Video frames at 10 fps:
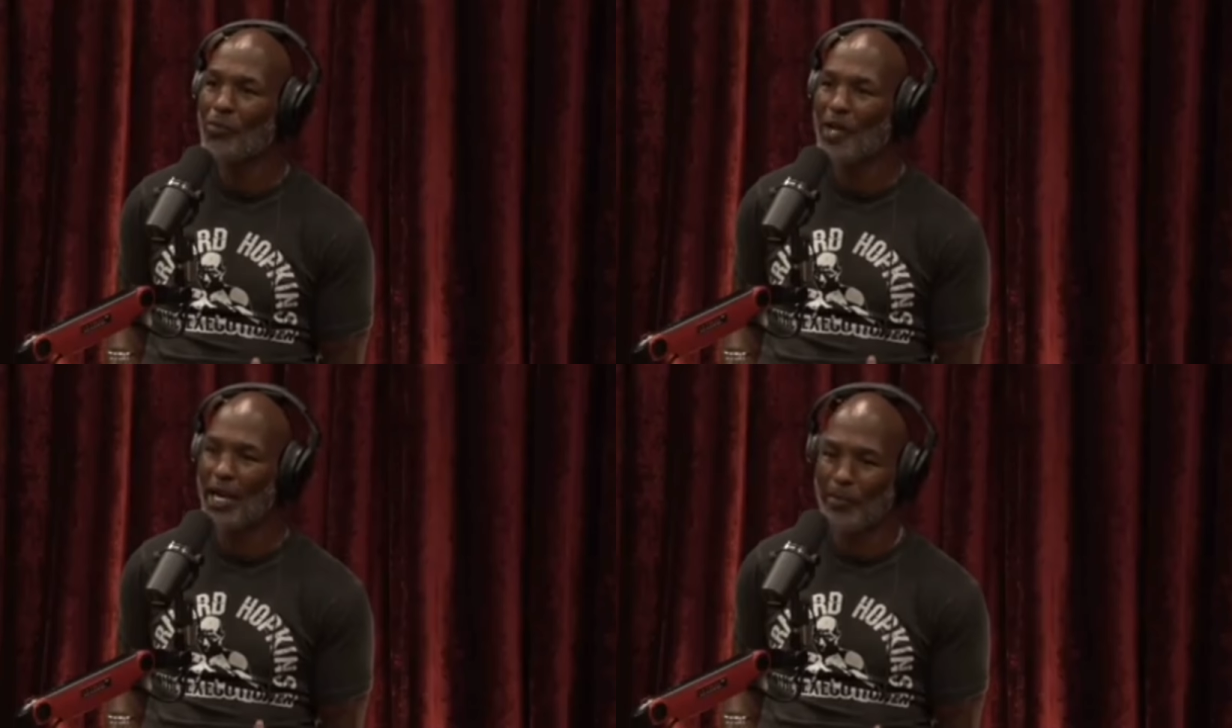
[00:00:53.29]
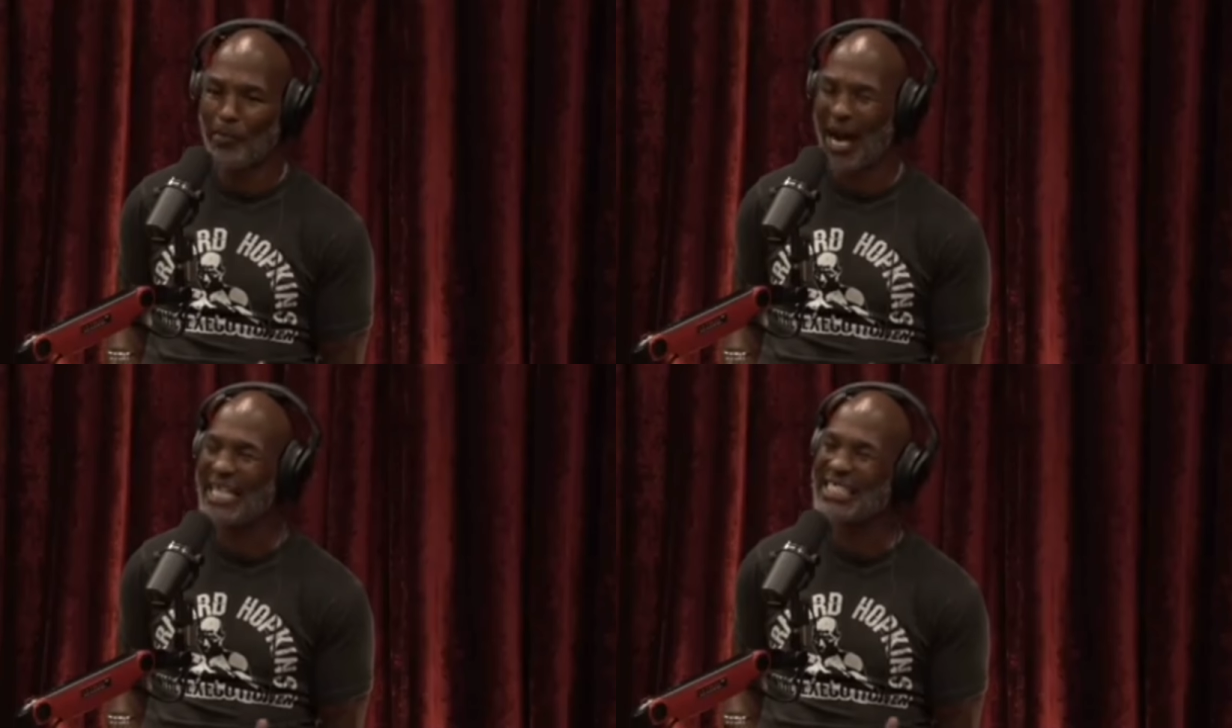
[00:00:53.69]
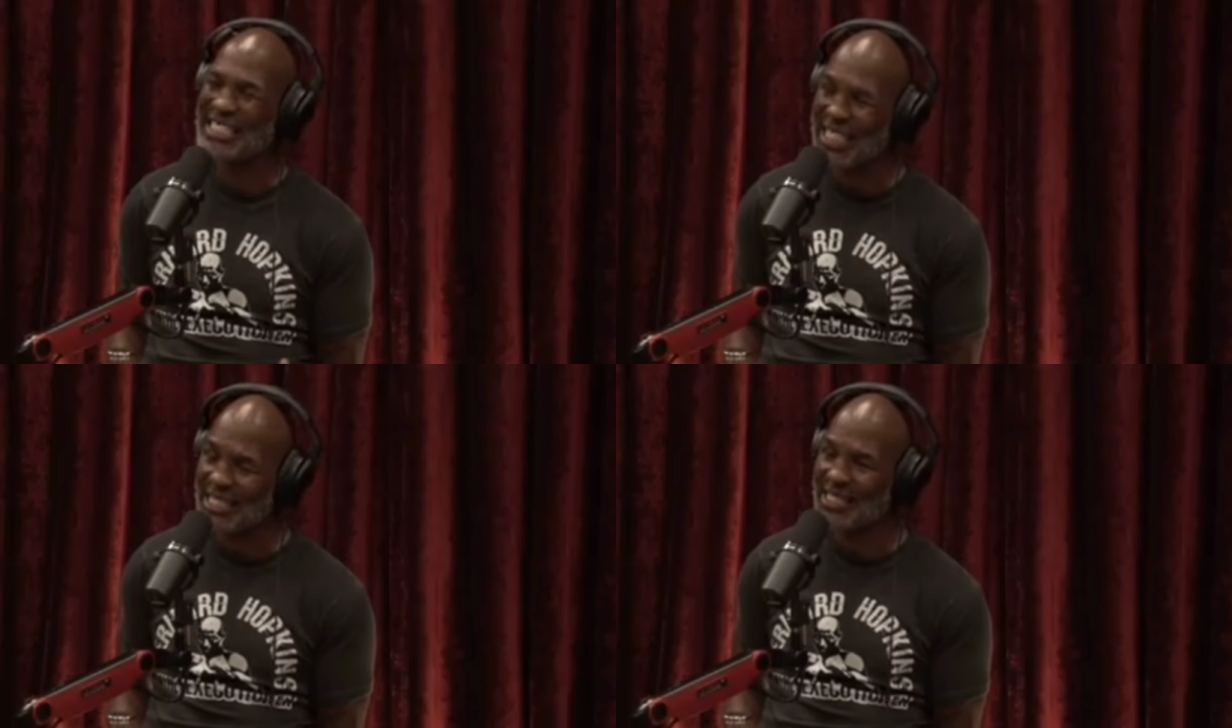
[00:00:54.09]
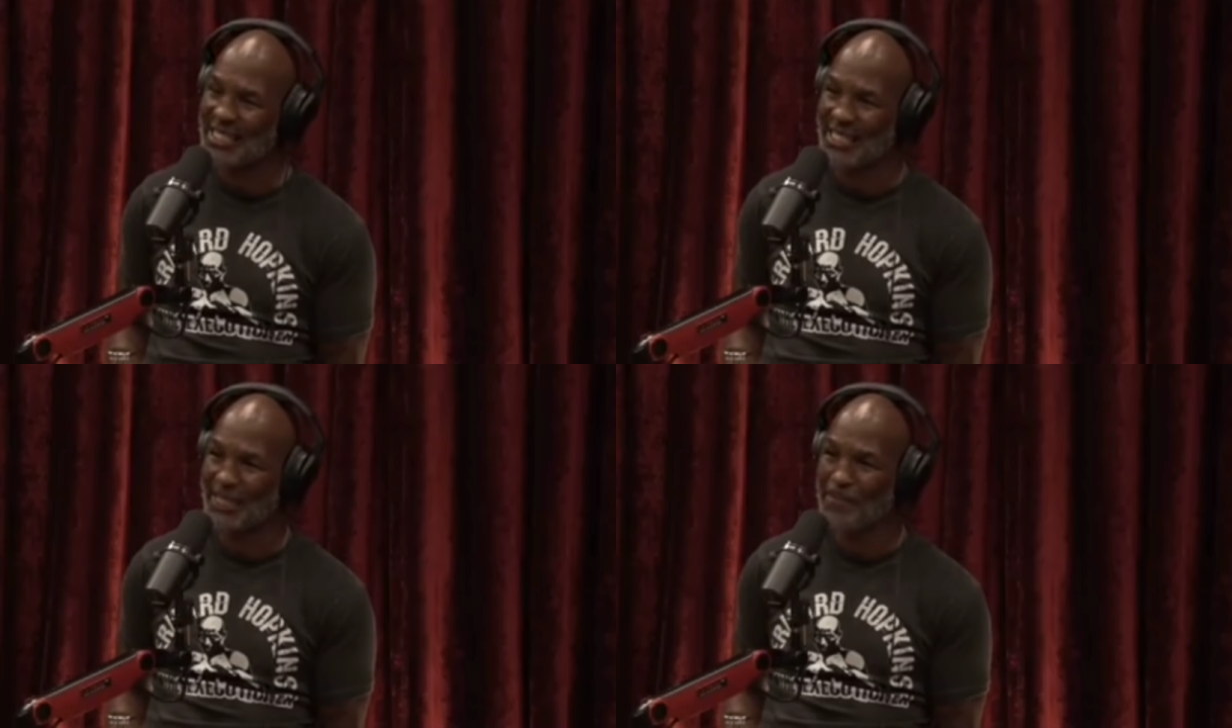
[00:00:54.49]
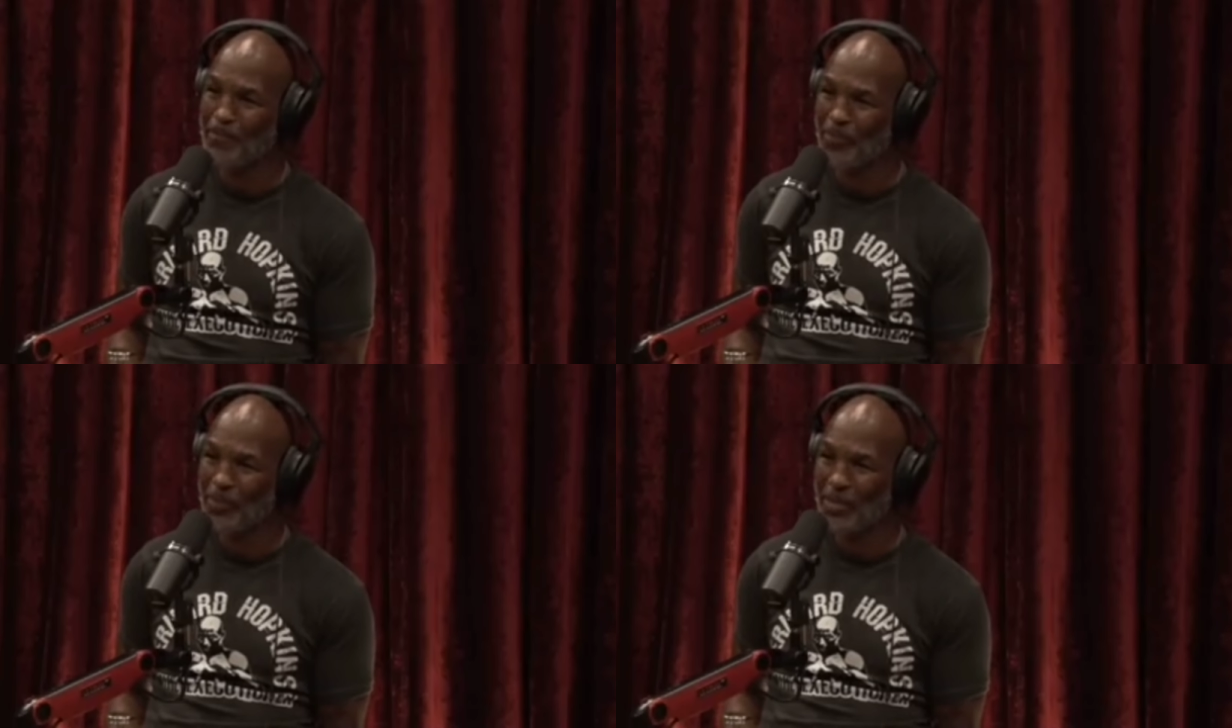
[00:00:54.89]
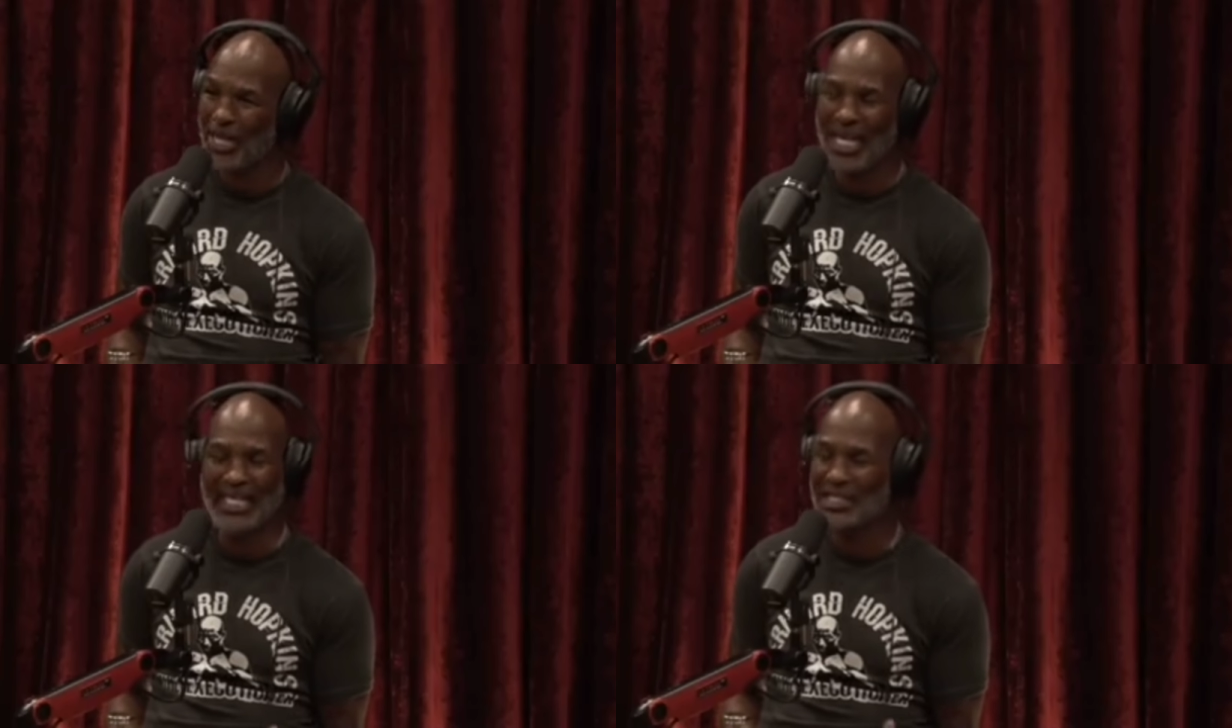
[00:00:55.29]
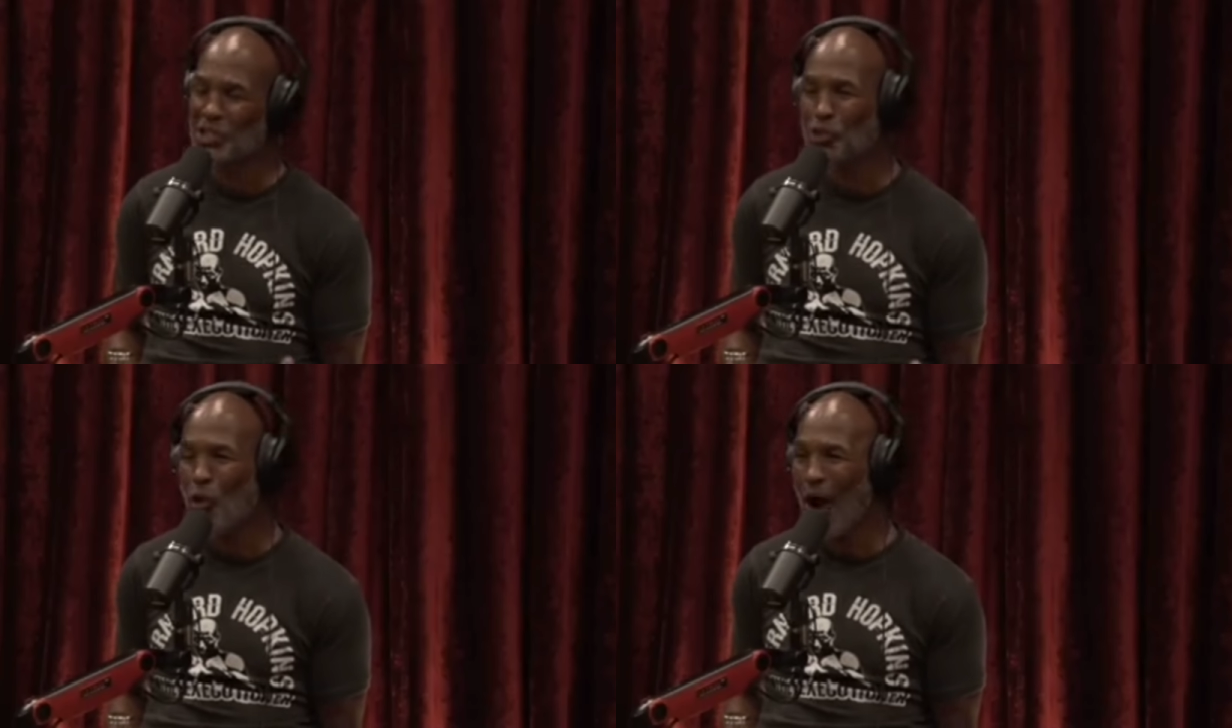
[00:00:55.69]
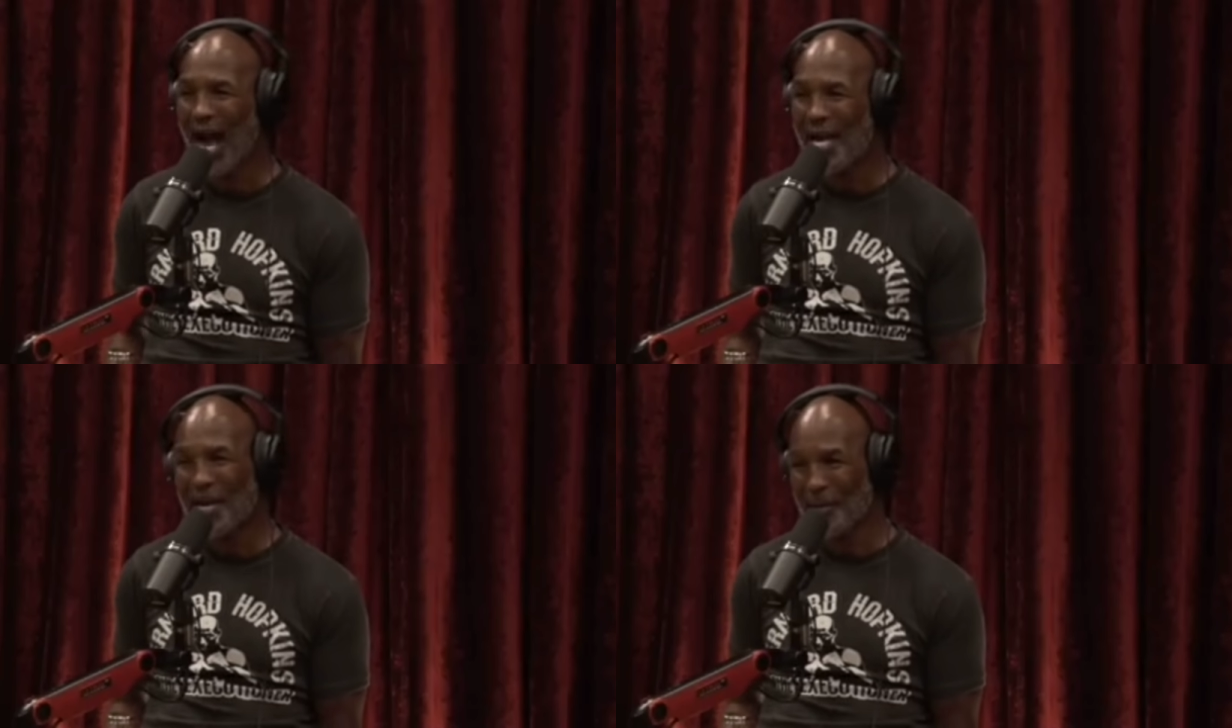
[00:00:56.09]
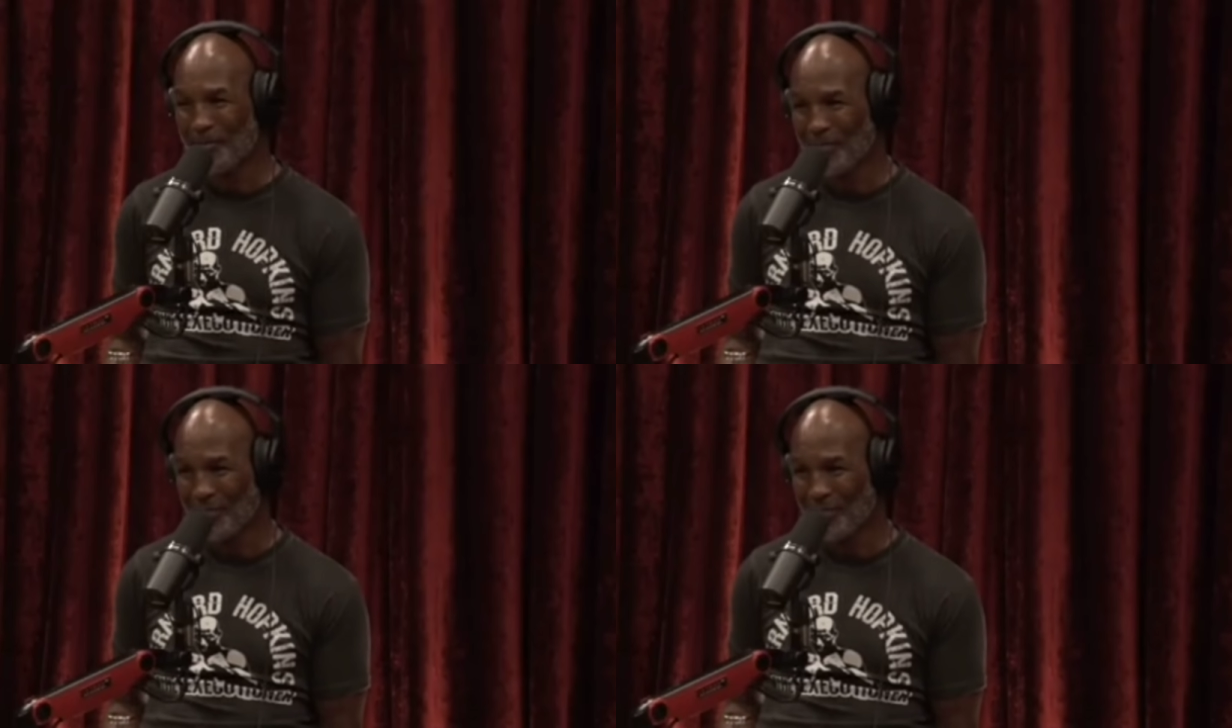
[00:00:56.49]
that my consistency and it's just who I am.